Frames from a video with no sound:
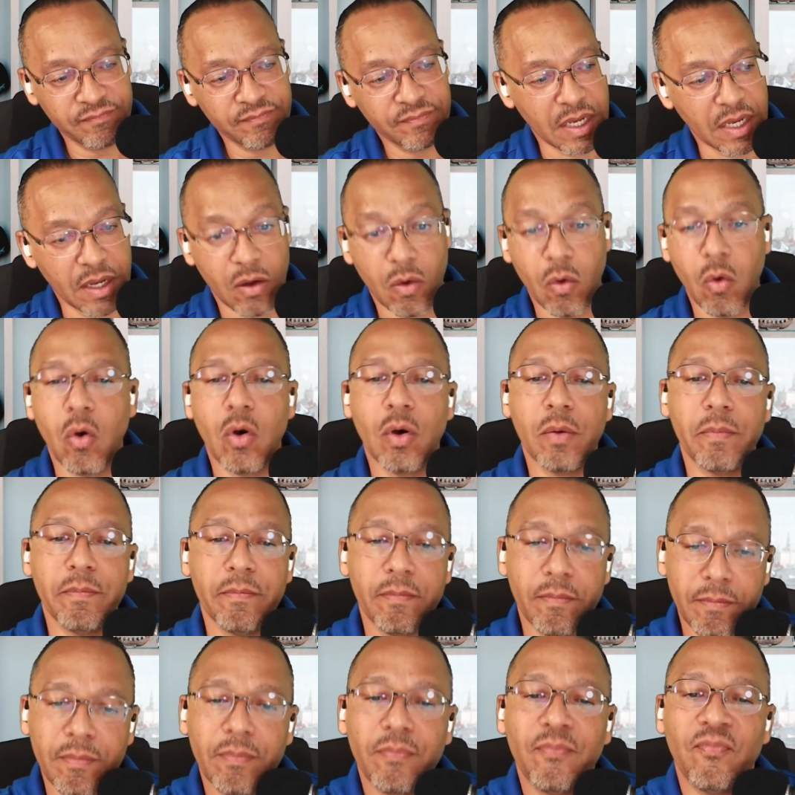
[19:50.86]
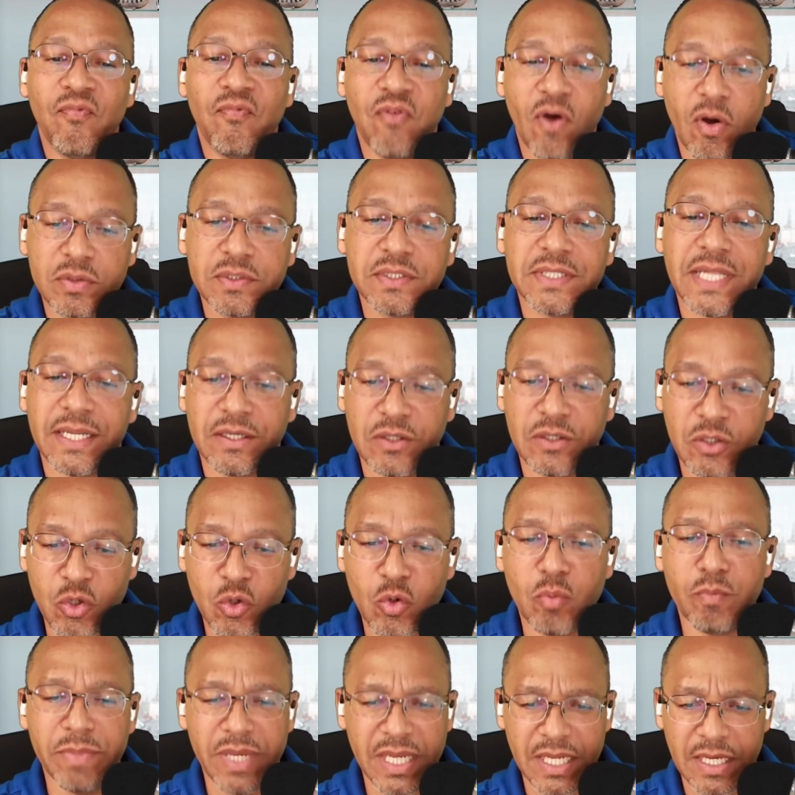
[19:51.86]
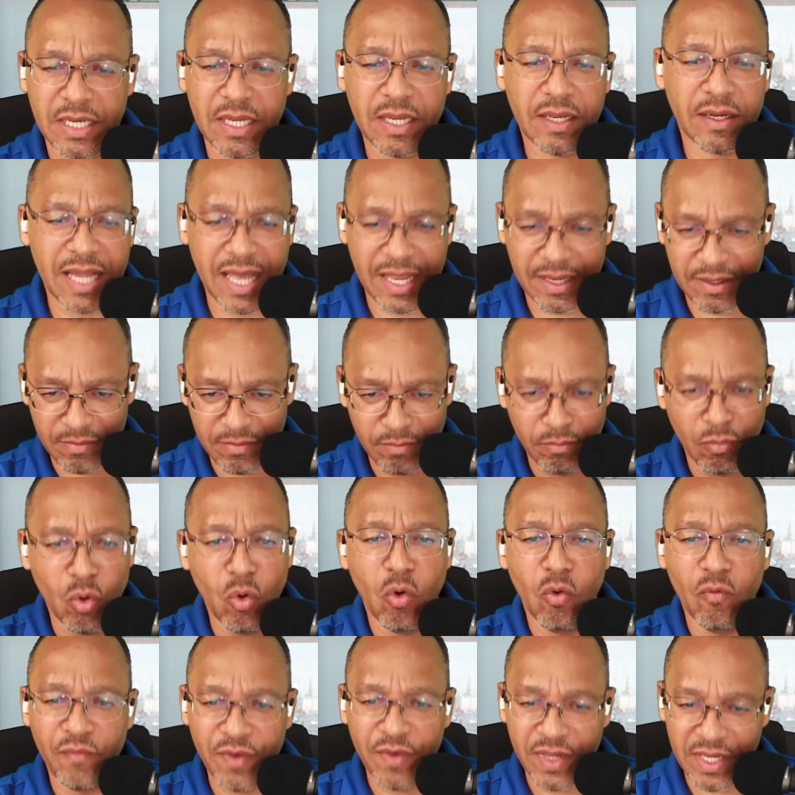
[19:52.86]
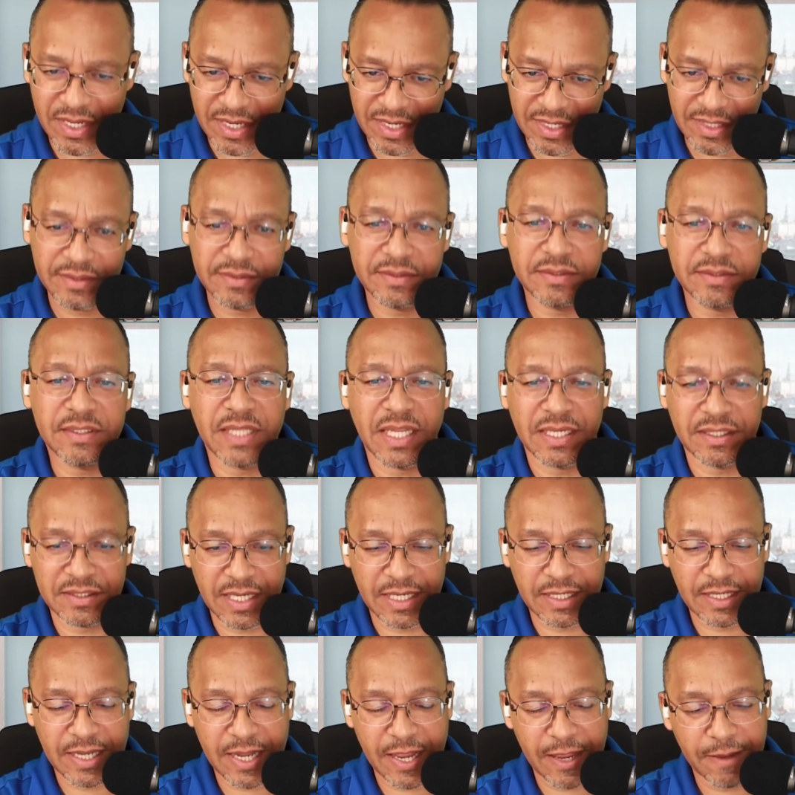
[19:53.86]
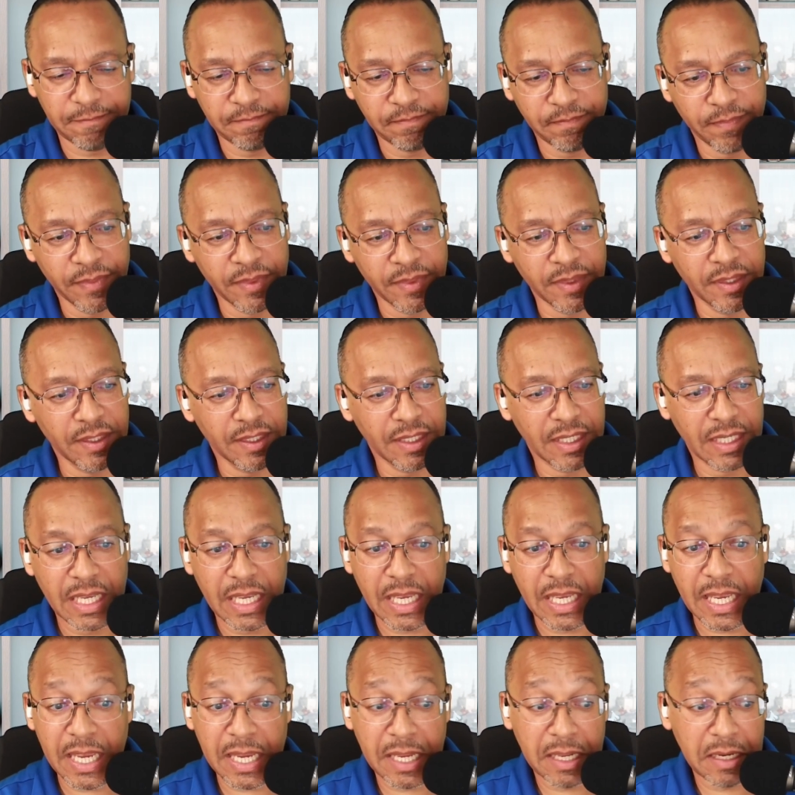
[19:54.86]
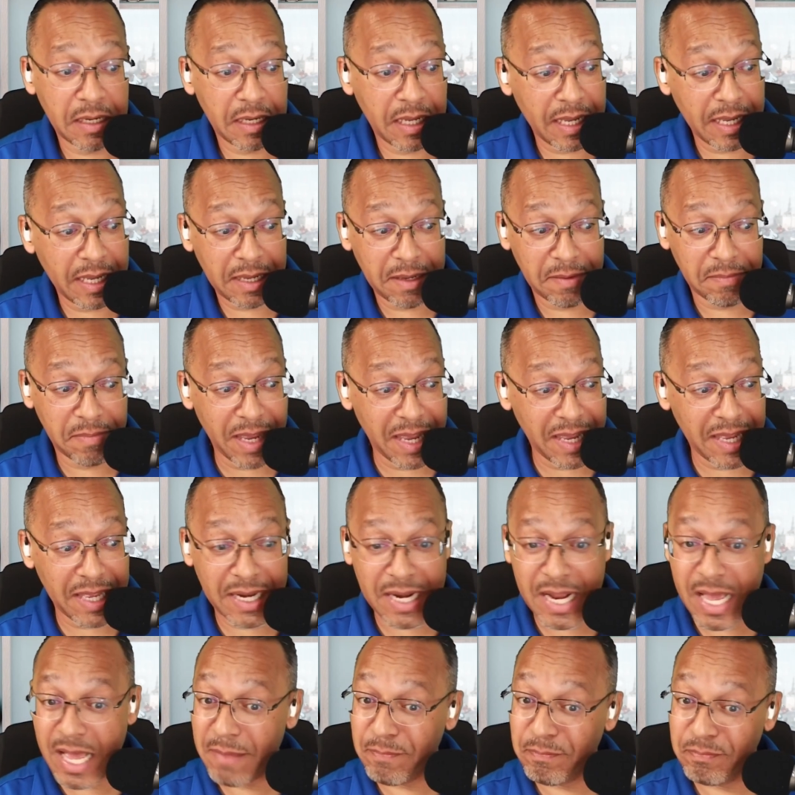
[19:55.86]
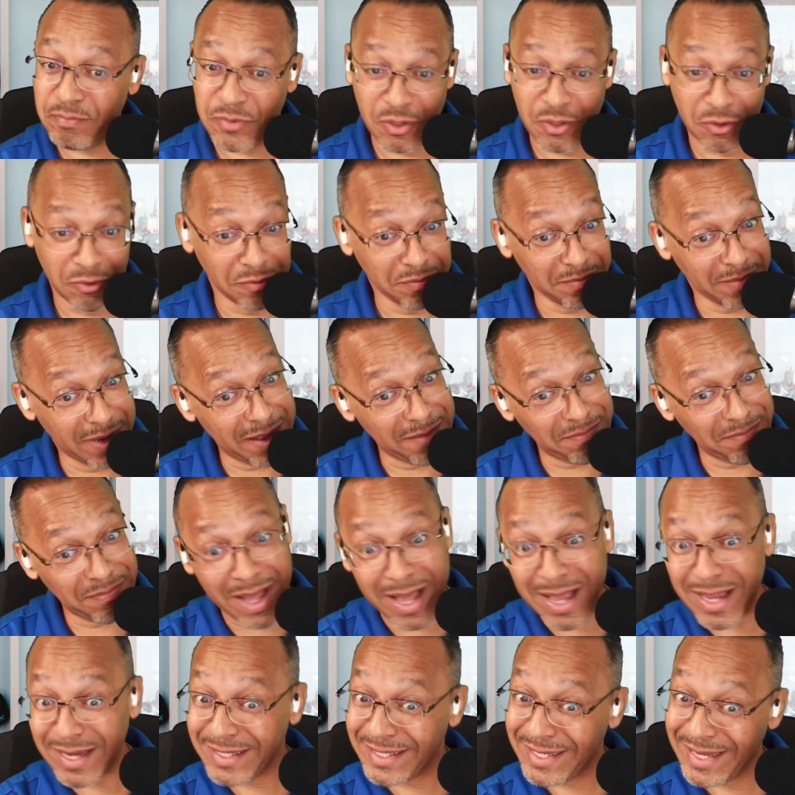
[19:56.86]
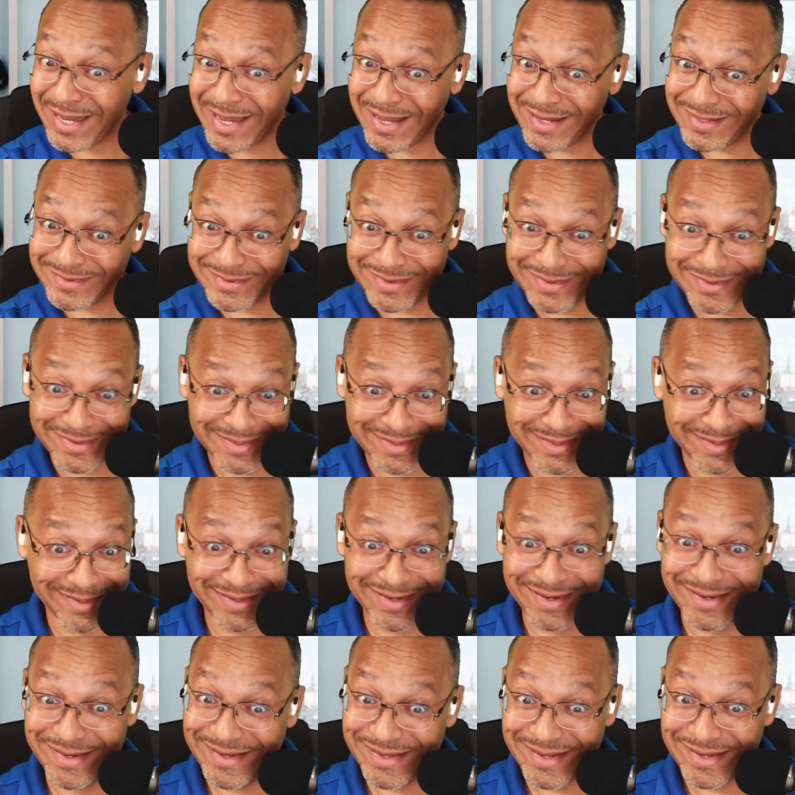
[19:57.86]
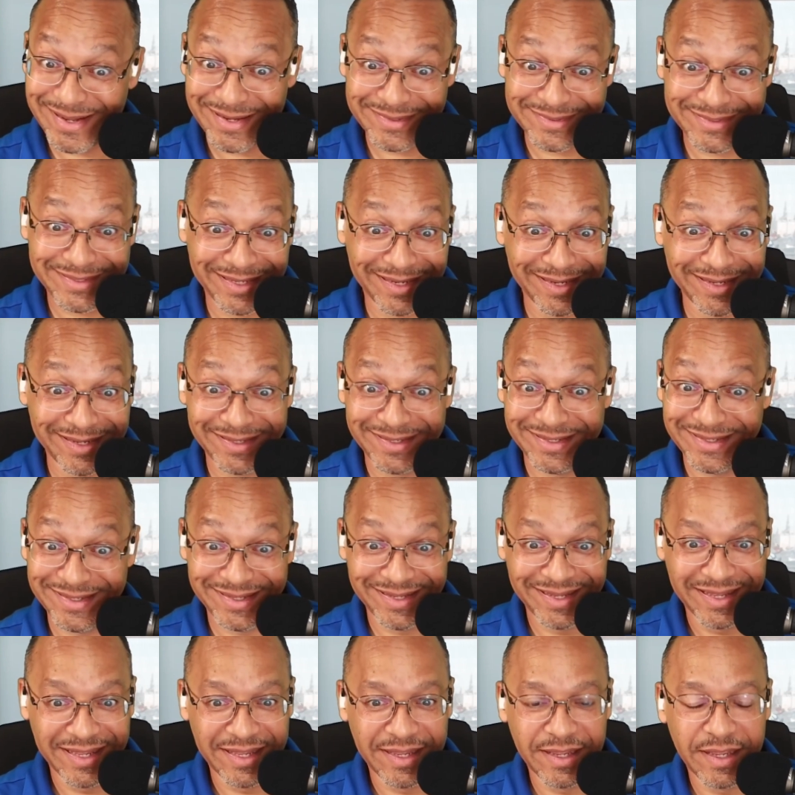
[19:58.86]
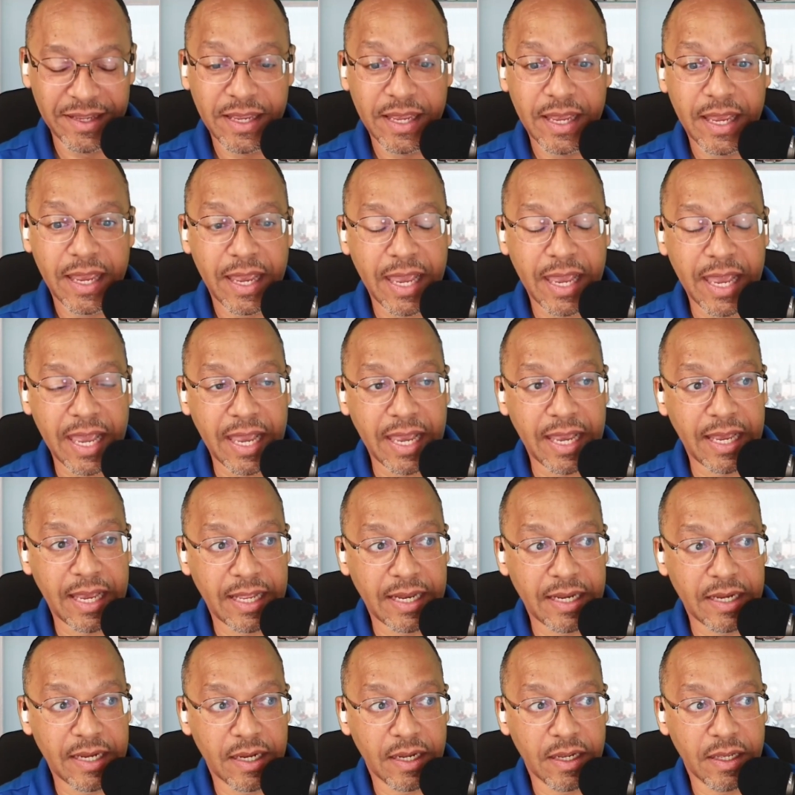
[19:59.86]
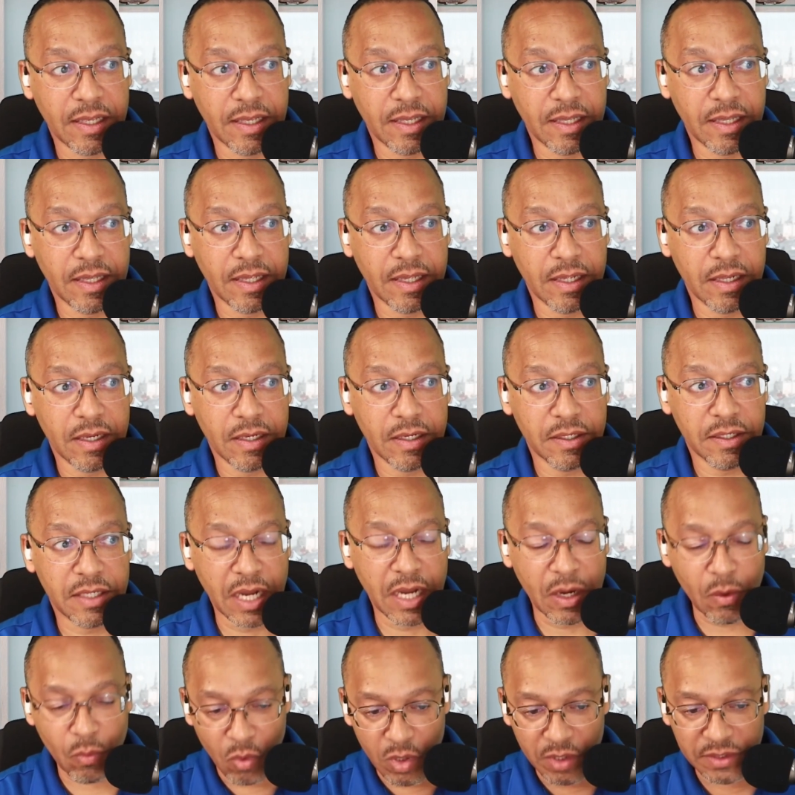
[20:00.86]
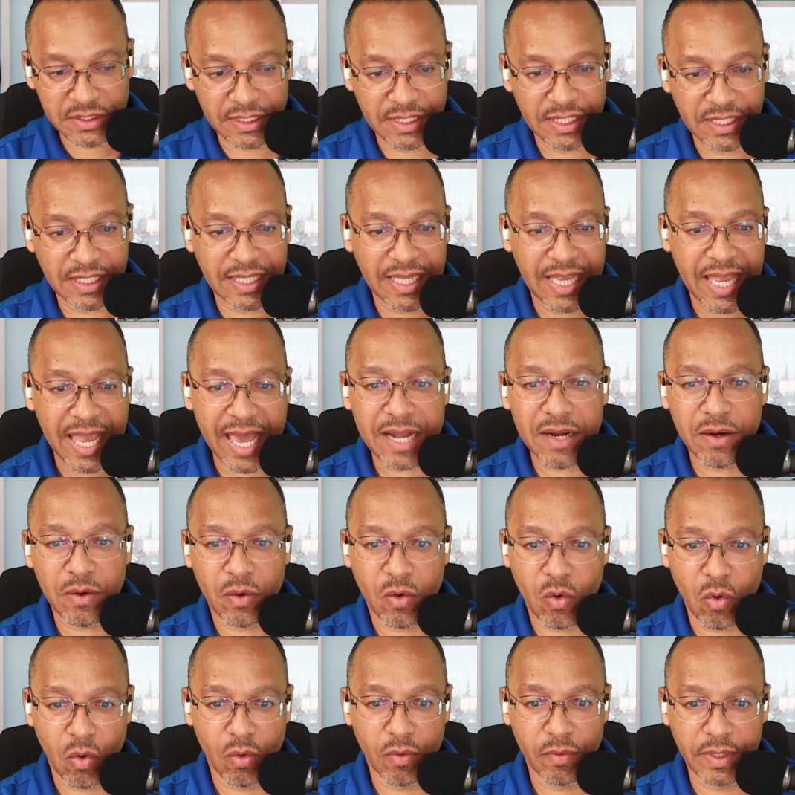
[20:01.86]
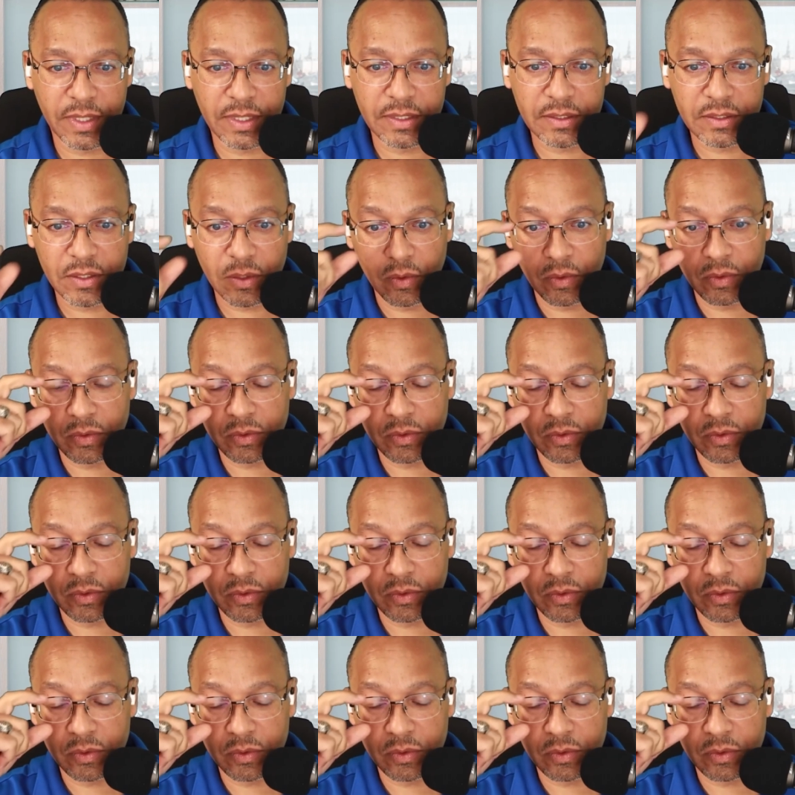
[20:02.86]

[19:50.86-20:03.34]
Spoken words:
or folks that do media, like movies, things like that. And hey, man, I throw my podcast in there. They see, and there wasn't a category to